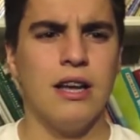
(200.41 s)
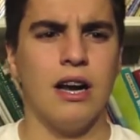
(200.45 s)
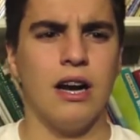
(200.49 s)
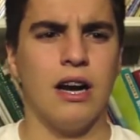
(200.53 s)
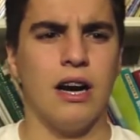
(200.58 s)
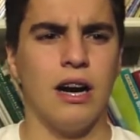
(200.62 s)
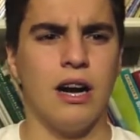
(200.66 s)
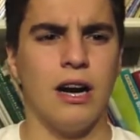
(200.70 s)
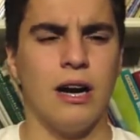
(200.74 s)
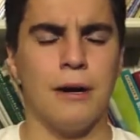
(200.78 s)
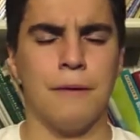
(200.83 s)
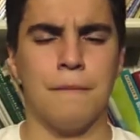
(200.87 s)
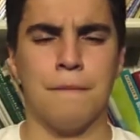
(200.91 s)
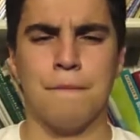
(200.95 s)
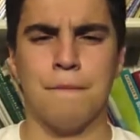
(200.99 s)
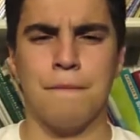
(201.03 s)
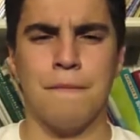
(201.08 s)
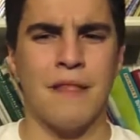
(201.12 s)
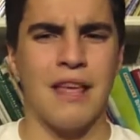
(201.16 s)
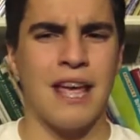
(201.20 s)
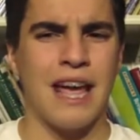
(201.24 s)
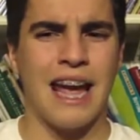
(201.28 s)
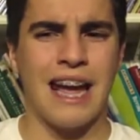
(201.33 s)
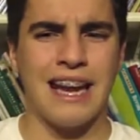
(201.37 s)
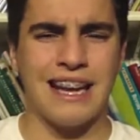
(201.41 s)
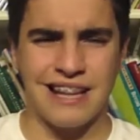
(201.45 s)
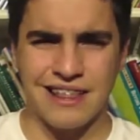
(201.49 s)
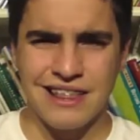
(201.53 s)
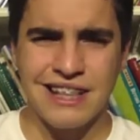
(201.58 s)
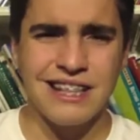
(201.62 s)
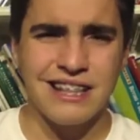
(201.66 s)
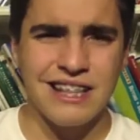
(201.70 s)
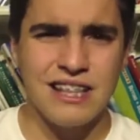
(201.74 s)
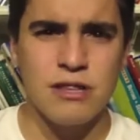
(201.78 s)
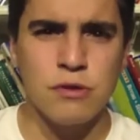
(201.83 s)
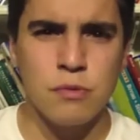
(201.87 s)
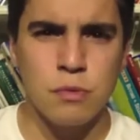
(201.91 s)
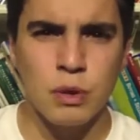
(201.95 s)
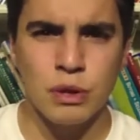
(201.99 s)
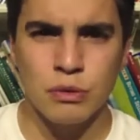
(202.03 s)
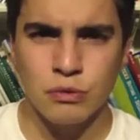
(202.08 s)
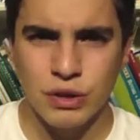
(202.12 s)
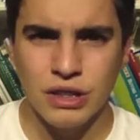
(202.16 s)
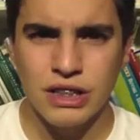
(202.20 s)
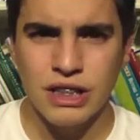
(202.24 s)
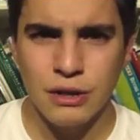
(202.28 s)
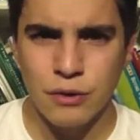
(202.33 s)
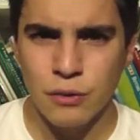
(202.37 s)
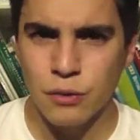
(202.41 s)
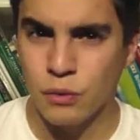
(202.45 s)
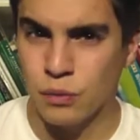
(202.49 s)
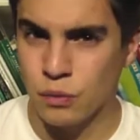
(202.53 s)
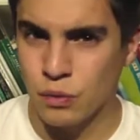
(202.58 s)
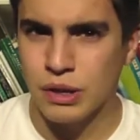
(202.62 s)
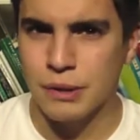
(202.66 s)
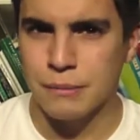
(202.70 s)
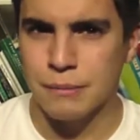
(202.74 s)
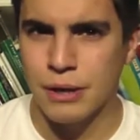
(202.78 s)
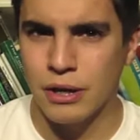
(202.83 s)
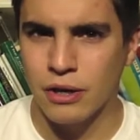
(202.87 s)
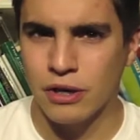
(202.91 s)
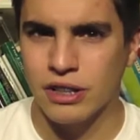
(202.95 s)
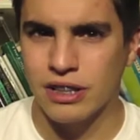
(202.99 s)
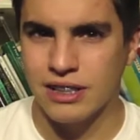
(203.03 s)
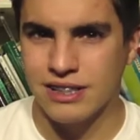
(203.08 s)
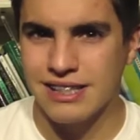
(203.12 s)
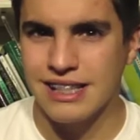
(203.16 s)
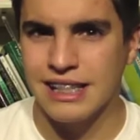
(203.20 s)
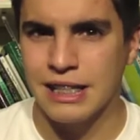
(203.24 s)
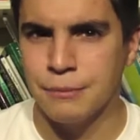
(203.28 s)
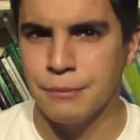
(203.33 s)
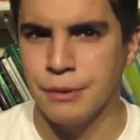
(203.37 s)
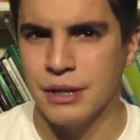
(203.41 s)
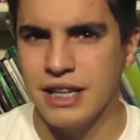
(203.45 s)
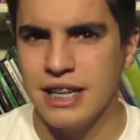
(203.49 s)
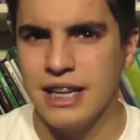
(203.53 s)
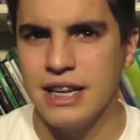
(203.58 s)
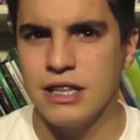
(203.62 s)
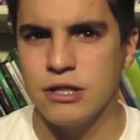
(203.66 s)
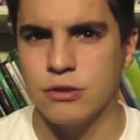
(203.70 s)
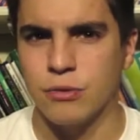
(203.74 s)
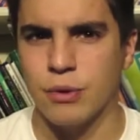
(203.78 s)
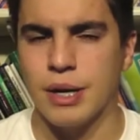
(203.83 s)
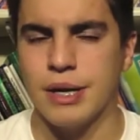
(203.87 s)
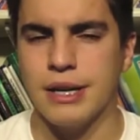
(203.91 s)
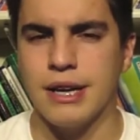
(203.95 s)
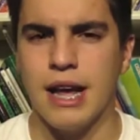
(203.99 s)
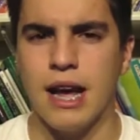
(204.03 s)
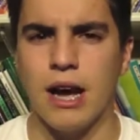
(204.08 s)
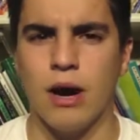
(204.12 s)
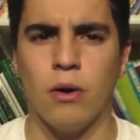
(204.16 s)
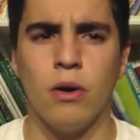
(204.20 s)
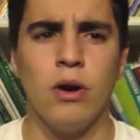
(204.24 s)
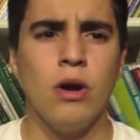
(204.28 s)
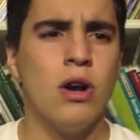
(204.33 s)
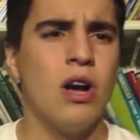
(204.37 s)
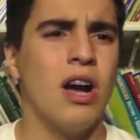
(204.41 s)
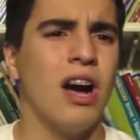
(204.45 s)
Um, and I think this is what really what America cinema needs right now.